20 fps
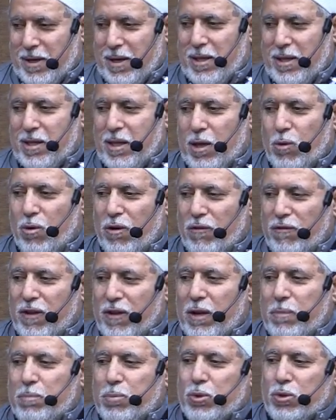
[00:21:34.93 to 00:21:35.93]
and they will
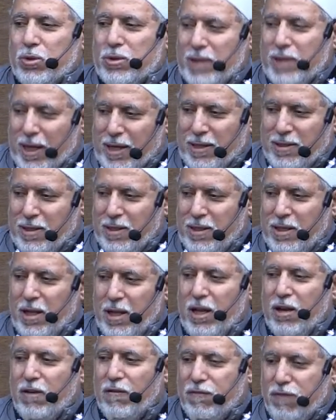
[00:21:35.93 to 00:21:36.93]
feel protected
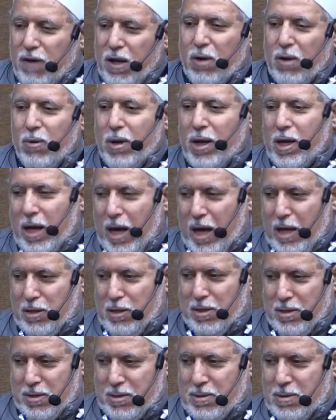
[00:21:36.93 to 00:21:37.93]
in following
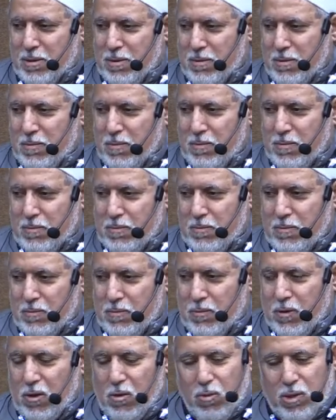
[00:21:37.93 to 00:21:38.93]
others,
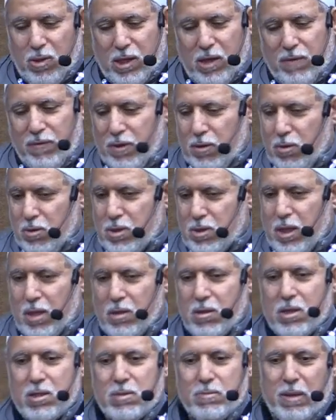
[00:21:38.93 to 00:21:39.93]
whatever those
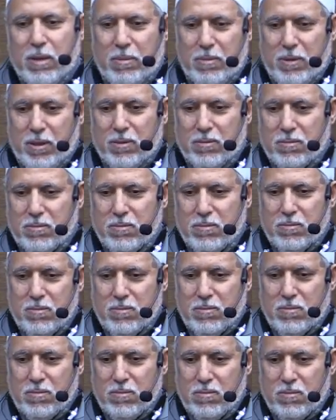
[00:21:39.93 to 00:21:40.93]
others may be.
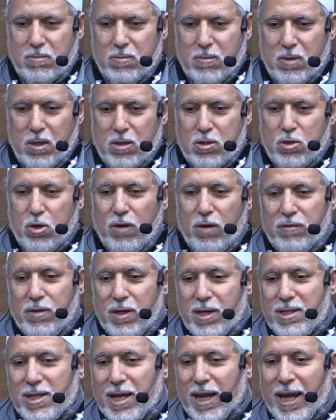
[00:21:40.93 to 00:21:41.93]
So if
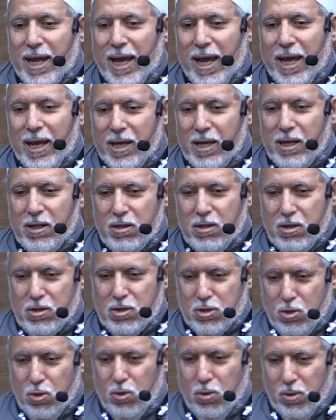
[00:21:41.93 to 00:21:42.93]
there is a gang in their
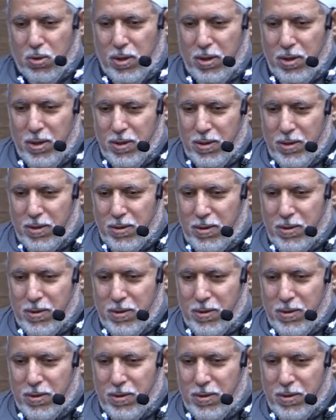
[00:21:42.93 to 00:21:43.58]
school,